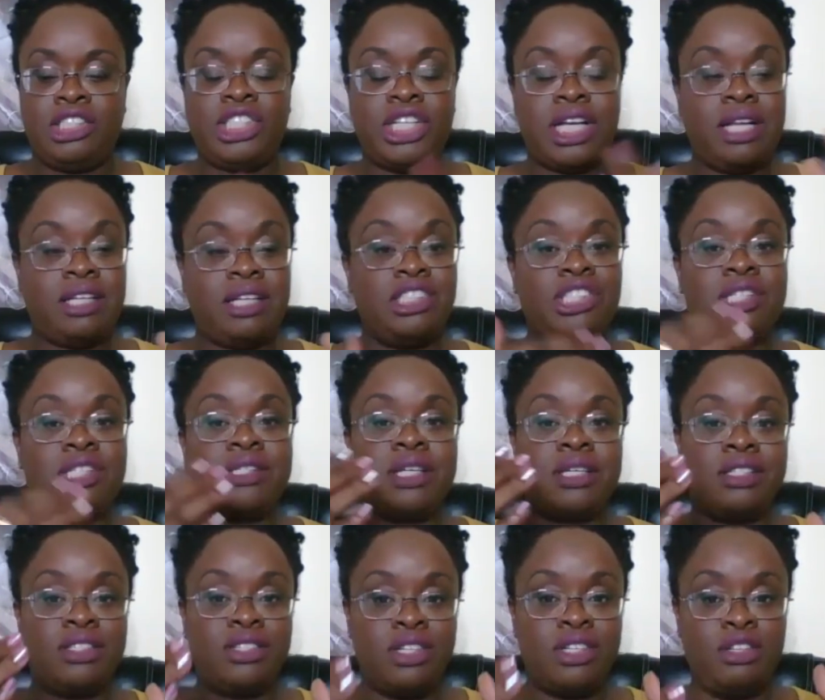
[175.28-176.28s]
challenges
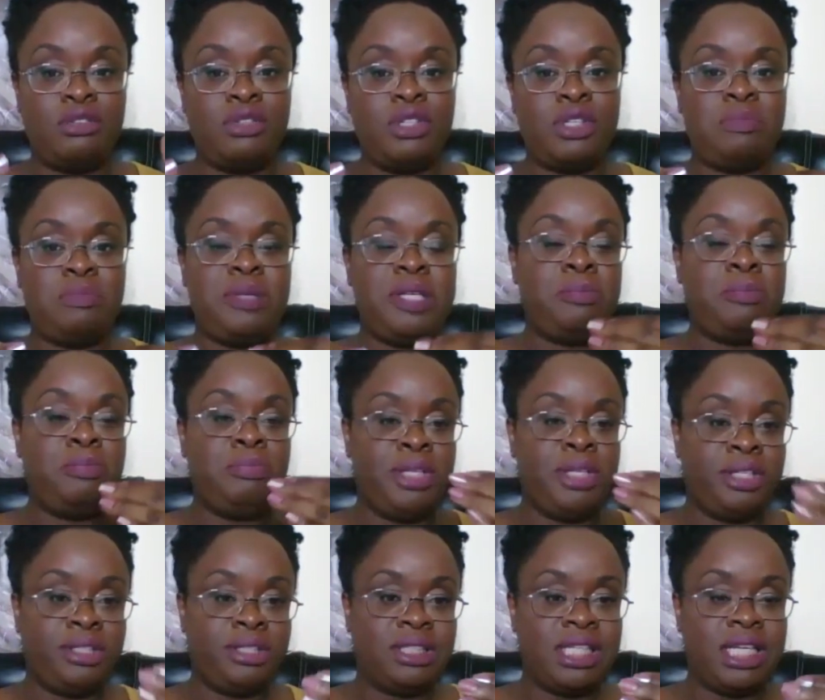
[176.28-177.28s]
continue to be
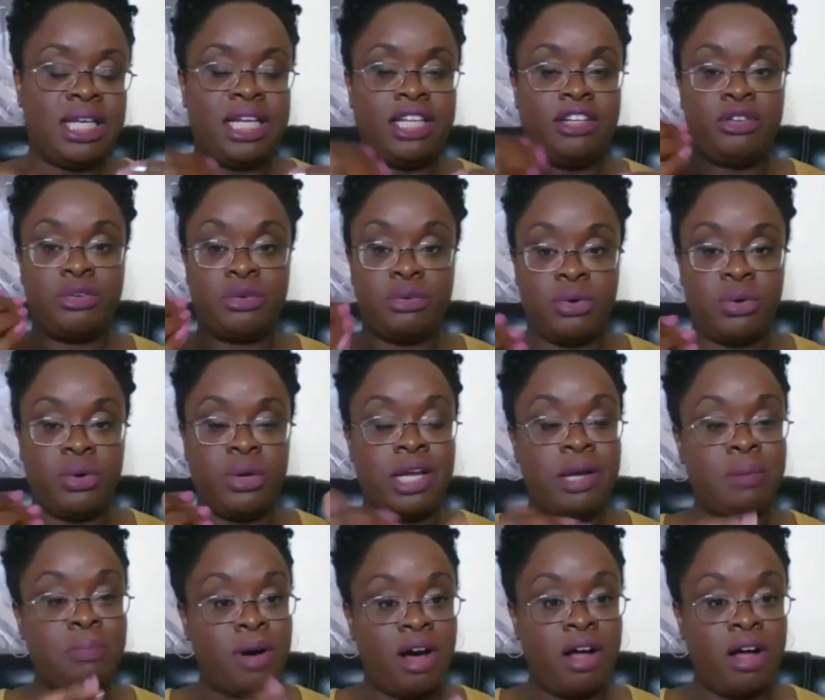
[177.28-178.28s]
building and growing
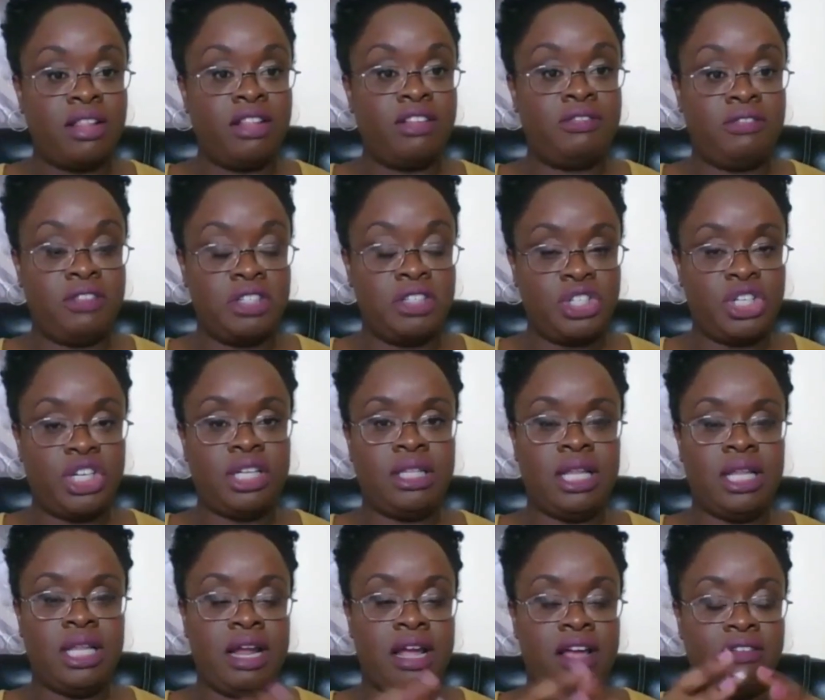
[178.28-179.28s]
upon the vision
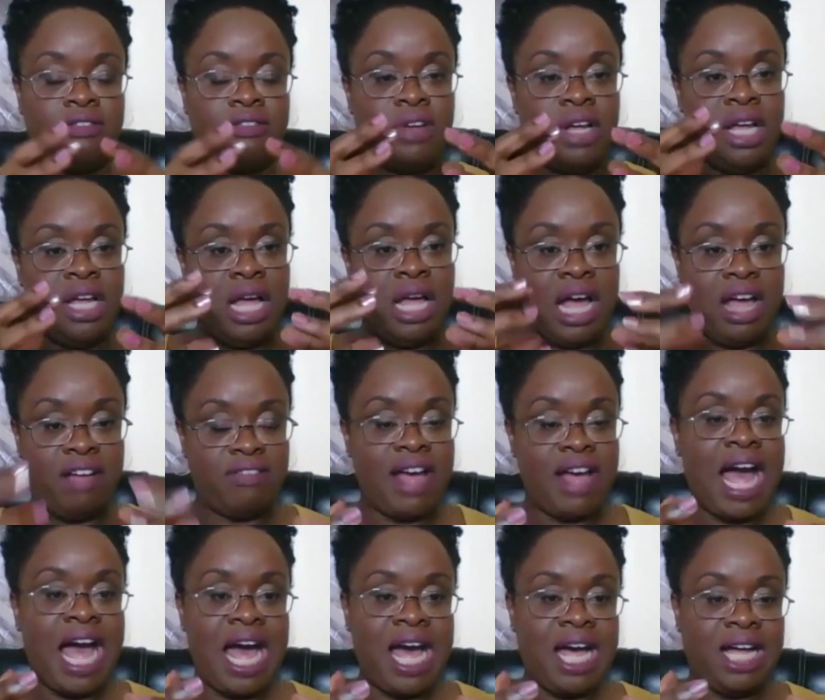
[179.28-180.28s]
that I've
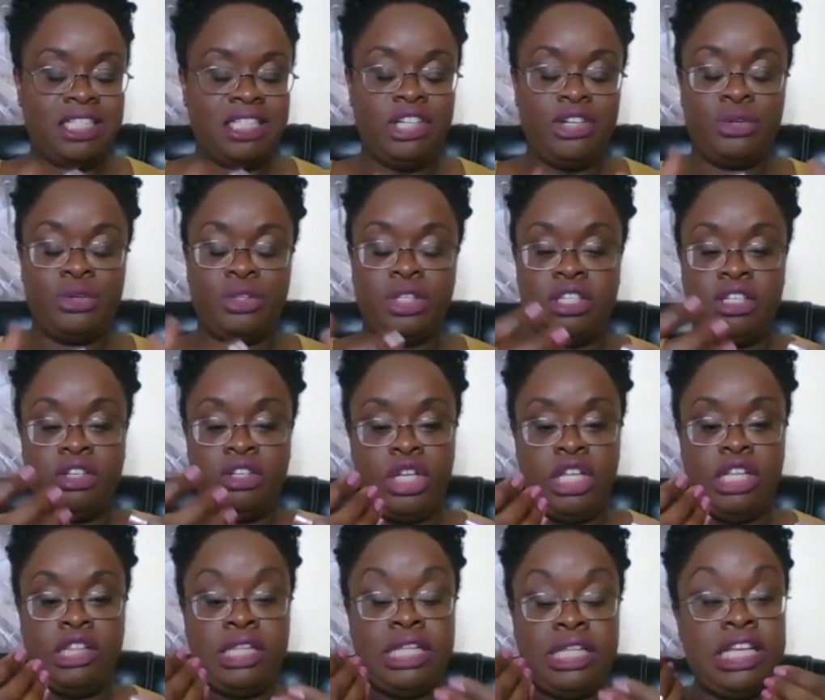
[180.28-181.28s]
had. You know,
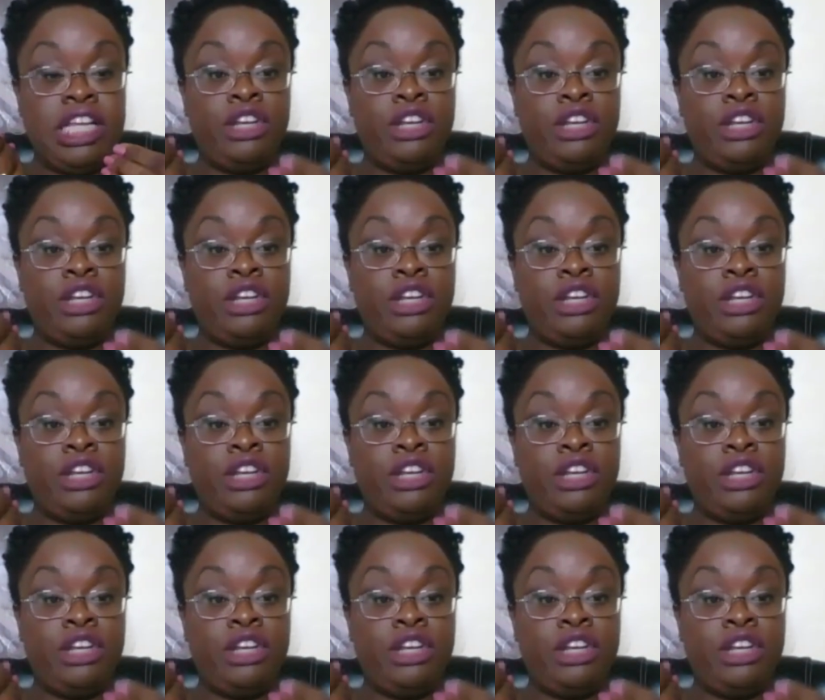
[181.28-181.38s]
the